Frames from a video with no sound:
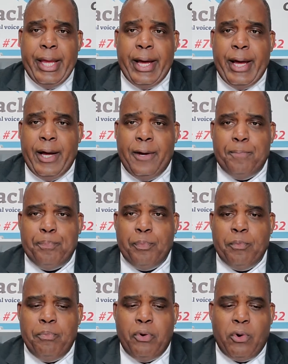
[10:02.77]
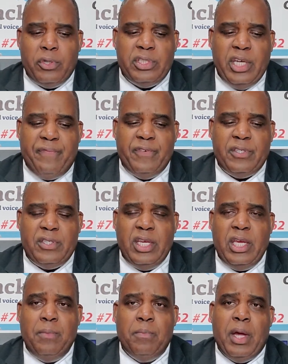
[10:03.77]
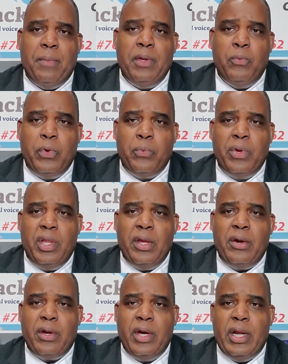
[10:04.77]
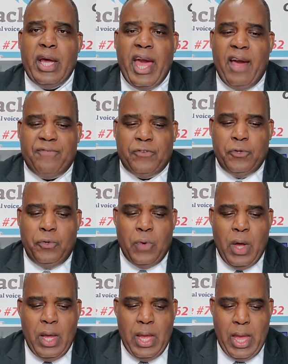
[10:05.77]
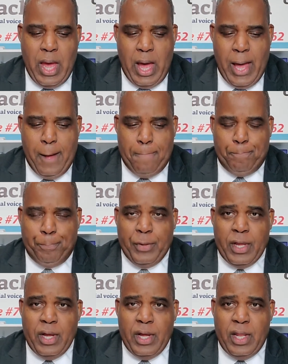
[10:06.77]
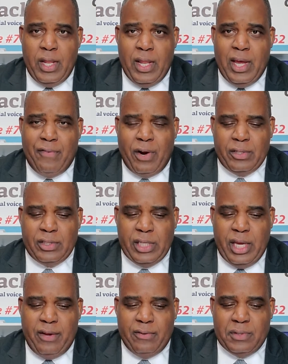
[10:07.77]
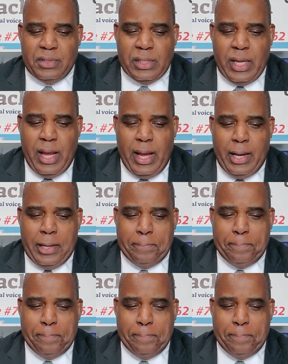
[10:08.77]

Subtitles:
poor self-esteem. I mean, we really are going to have to love ourselves. I